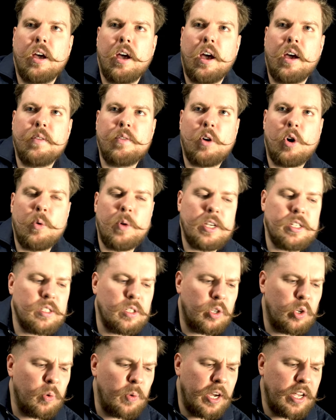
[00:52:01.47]
I've always
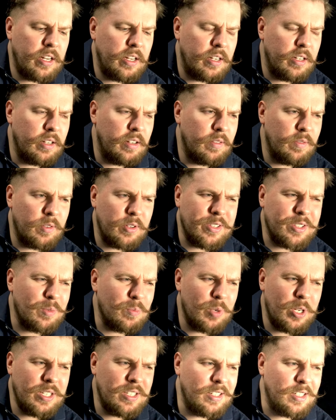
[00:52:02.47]
equated, for some
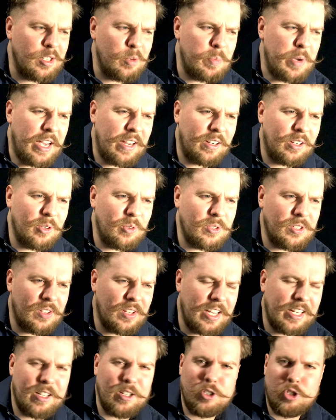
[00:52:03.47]
reason, tobacco to
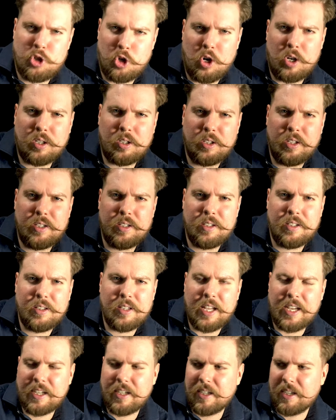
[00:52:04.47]
like a chocolate,
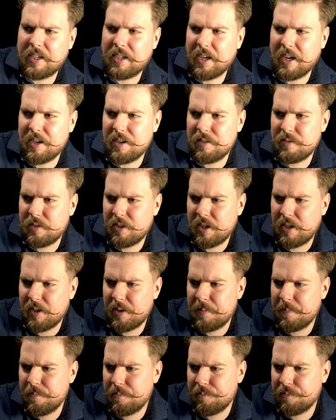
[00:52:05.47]
like kind of
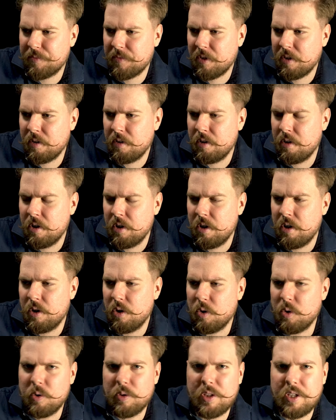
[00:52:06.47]

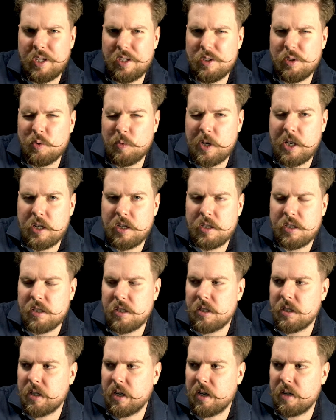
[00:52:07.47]
earthy
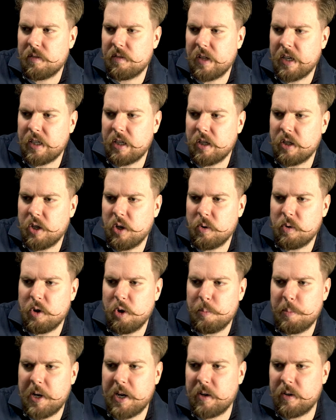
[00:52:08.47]
sweetness, kind of like a cocoa
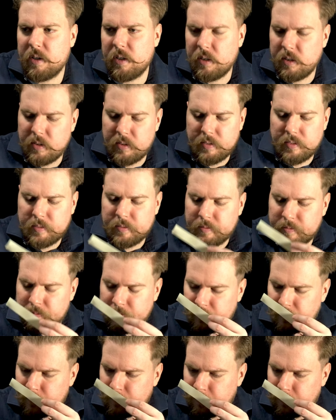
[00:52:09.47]
powder,
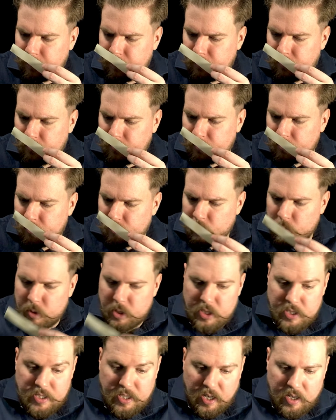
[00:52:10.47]
which
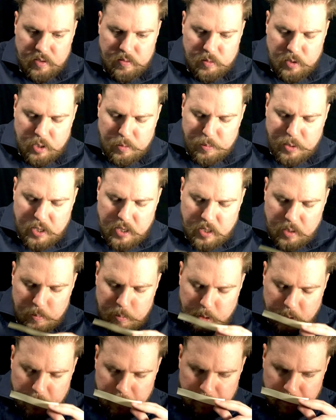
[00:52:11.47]
is kind of what I'm getting,
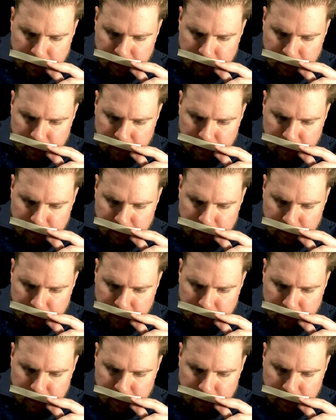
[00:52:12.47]
but